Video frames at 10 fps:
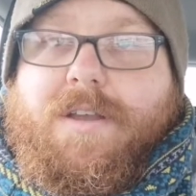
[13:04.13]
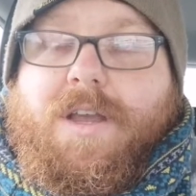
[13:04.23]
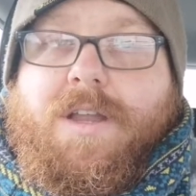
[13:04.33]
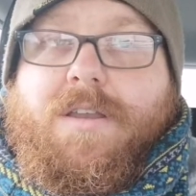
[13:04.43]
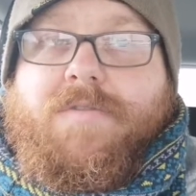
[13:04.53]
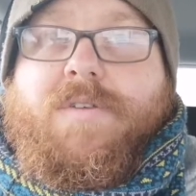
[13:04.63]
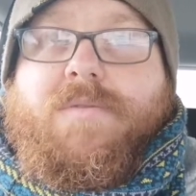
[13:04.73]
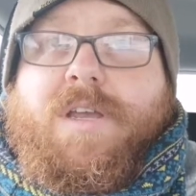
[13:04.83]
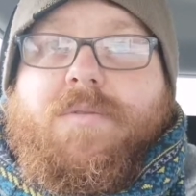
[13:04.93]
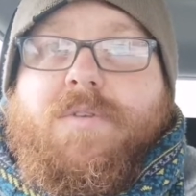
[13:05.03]
And if I
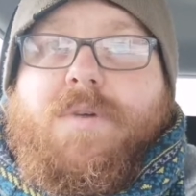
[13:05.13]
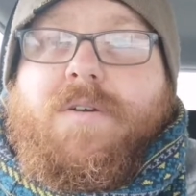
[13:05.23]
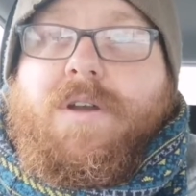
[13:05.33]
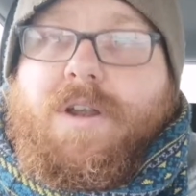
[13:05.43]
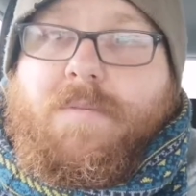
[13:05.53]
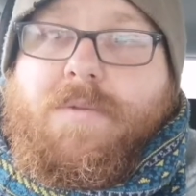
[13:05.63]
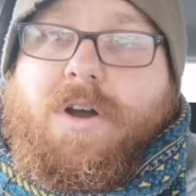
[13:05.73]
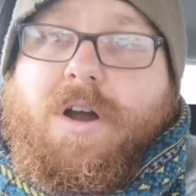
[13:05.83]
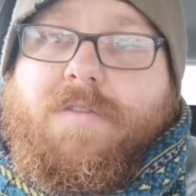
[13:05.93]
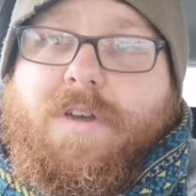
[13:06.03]
wake up tomorrow and I'm not
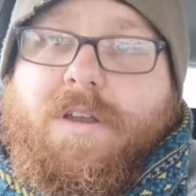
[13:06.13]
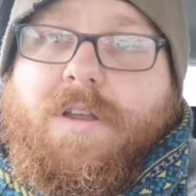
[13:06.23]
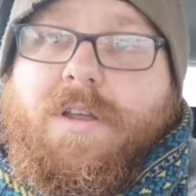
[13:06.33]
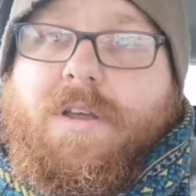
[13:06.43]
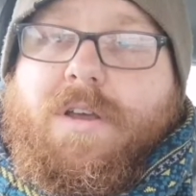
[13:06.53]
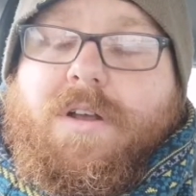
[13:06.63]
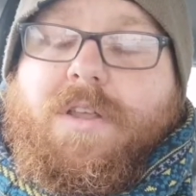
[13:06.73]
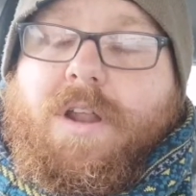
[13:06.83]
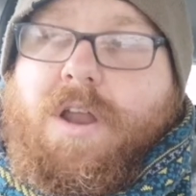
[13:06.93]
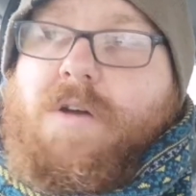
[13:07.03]
coughing,
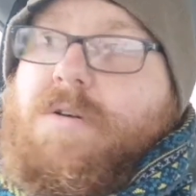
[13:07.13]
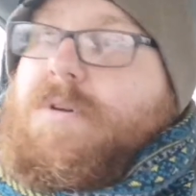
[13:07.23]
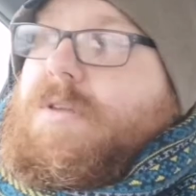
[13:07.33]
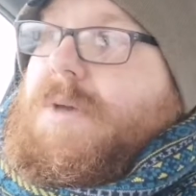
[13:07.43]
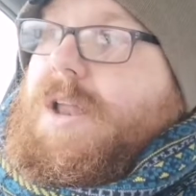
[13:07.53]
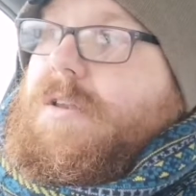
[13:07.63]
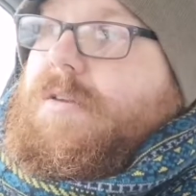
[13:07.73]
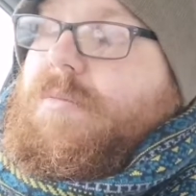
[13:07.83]
then I know I'm on the mend.